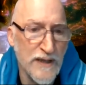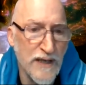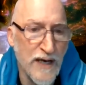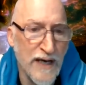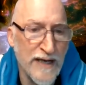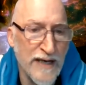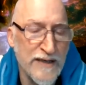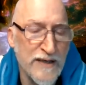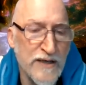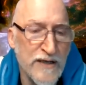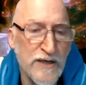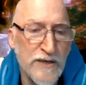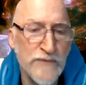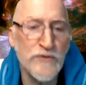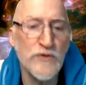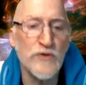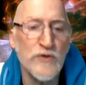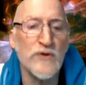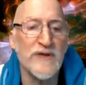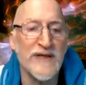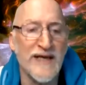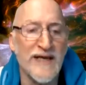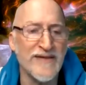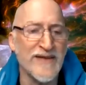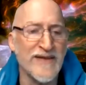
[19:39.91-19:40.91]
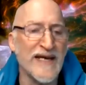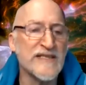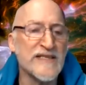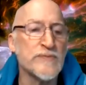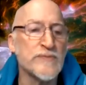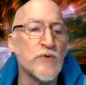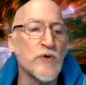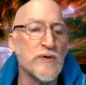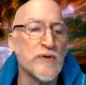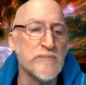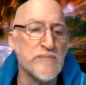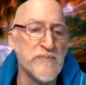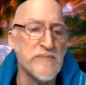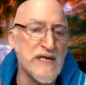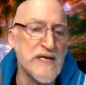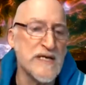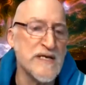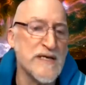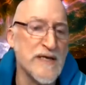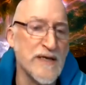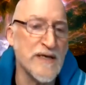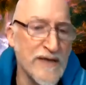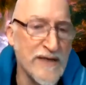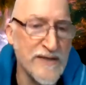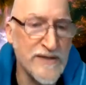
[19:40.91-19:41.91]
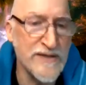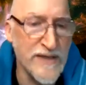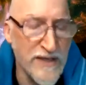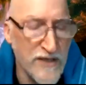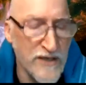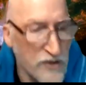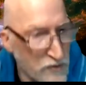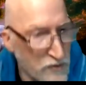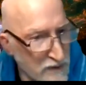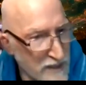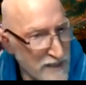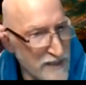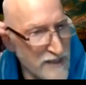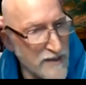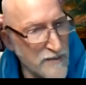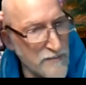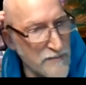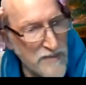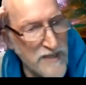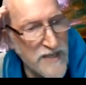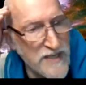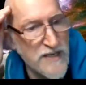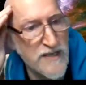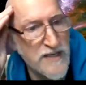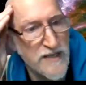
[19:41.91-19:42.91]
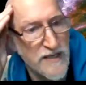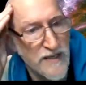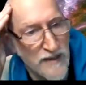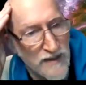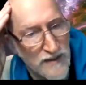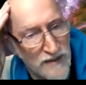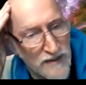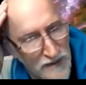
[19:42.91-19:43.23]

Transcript: I can give you, okay. and that's more media. That's like creating media,